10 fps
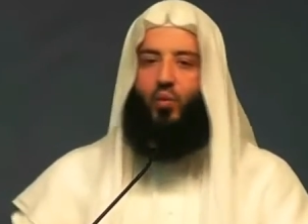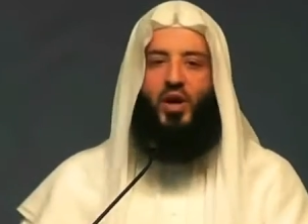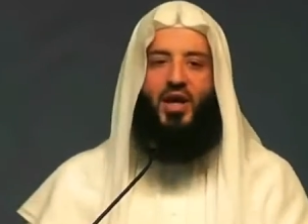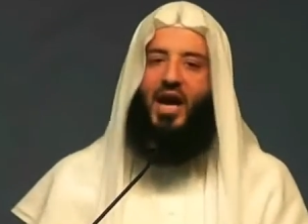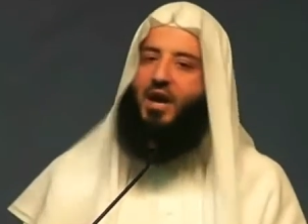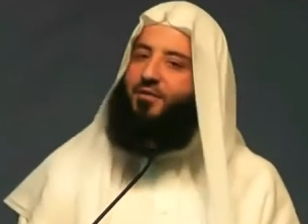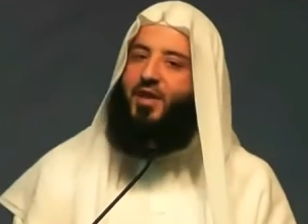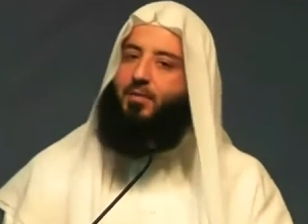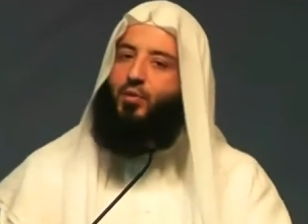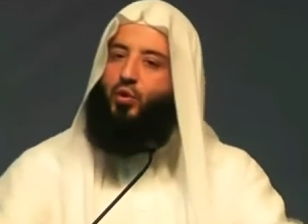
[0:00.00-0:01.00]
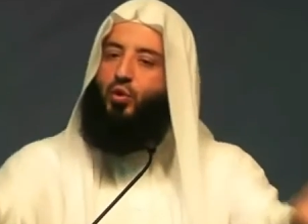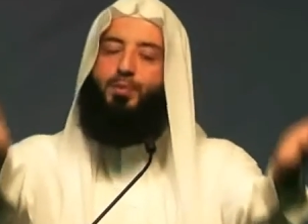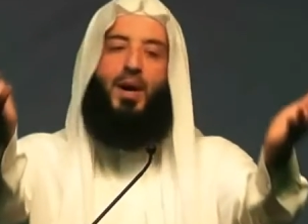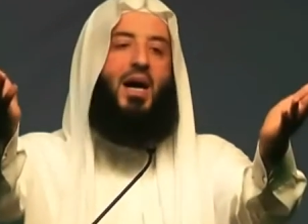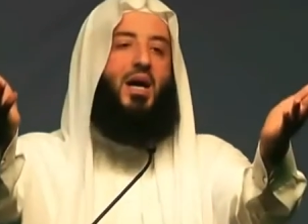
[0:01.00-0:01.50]
We gave them two
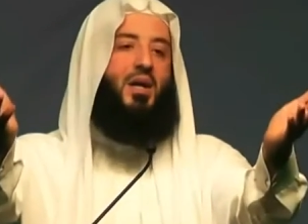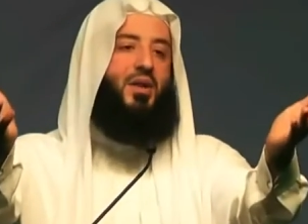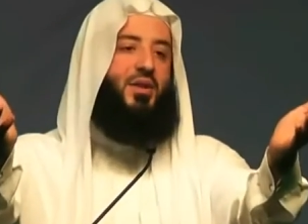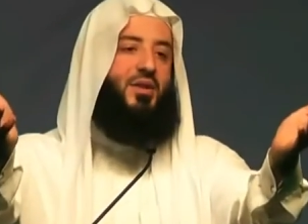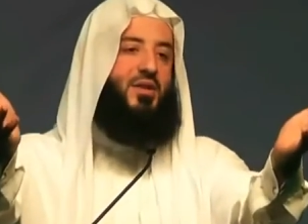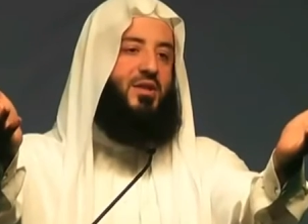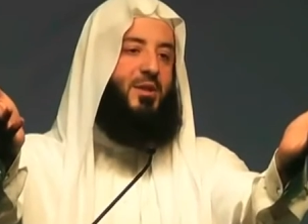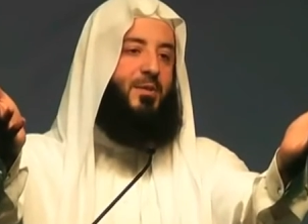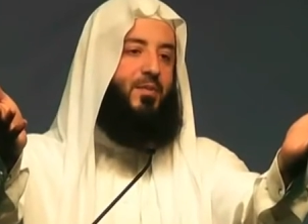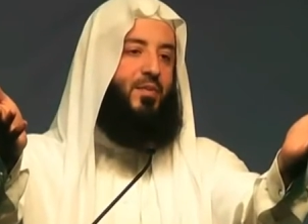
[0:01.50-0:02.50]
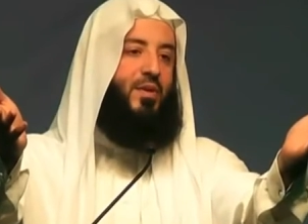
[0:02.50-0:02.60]
paths.